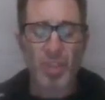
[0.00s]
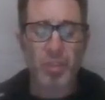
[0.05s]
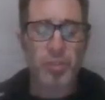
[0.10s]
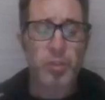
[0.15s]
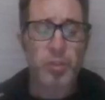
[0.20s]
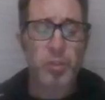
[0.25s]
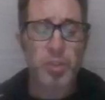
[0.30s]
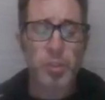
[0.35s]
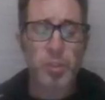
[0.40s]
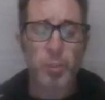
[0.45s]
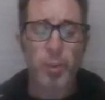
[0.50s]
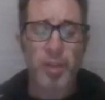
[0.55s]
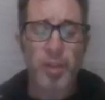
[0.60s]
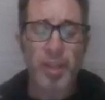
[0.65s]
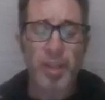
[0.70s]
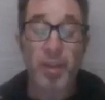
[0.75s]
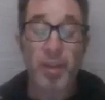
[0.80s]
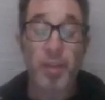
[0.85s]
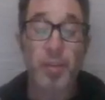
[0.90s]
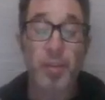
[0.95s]
to support
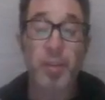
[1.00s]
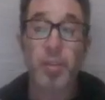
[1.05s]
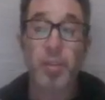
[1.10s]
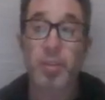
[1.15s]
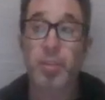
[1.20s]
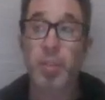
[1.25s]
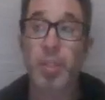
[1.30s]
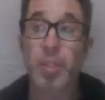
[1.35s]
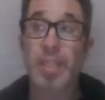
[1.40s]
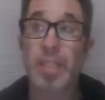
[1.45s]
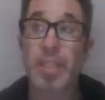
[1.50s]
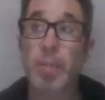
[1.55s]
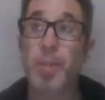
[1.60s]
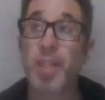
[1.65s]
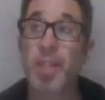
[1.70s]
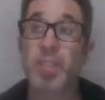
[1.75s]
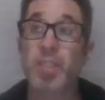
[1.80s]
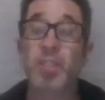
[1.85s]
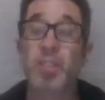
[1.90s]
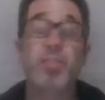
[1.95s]
our health. So, like I
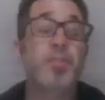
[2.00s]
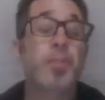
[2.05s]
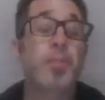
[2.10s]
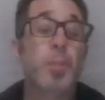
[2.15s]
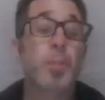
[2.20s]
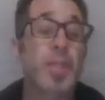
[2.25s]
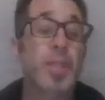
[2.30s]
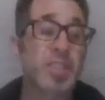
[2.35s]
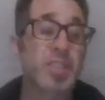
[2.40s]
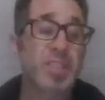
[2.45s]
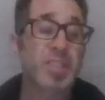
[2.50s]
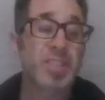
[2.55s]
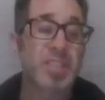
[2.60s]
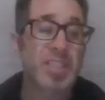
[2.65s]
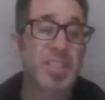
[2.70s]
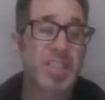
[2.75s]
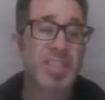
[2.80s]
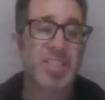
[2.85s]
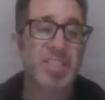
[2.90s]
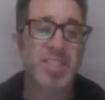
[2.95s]
mentioned, formulation
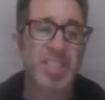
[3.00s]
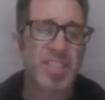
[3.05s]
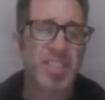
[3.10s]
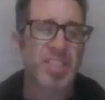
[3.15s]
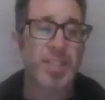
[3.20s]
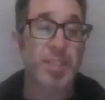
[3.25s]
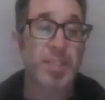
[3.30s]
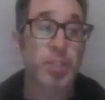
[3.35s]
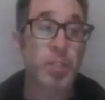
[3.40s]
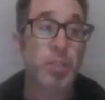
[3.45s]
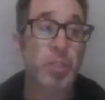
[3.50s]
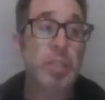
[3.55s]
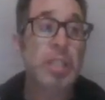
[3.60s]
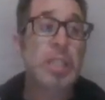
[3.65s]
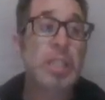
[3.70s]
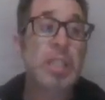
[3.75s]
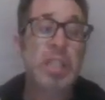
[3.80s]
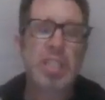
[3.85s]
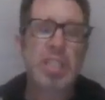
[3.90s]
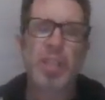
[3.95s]
is essential.
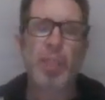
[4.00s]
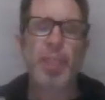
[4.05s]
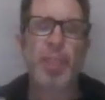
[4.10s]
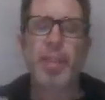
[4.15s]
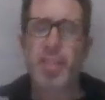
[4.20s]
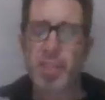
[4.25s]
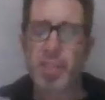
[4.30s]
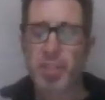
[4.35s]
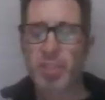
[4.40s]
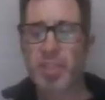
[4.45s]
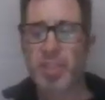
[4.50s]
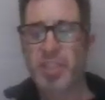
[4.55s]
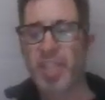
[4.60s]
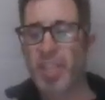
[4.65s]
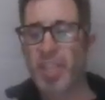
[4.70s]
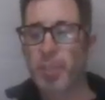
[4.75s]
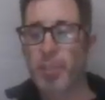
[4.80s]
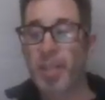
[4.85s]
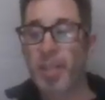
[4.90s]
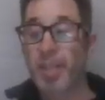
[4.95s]
Is there
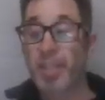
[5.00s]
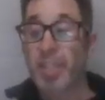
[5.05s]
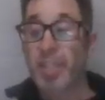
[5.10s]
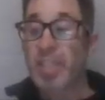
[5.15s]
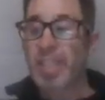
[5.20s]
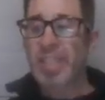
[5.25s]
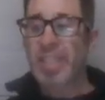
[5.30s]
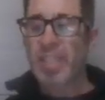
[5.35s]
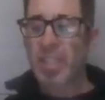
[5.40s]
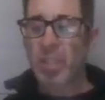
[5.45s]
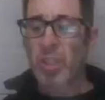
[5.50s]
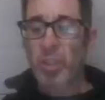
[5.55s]
science behind it?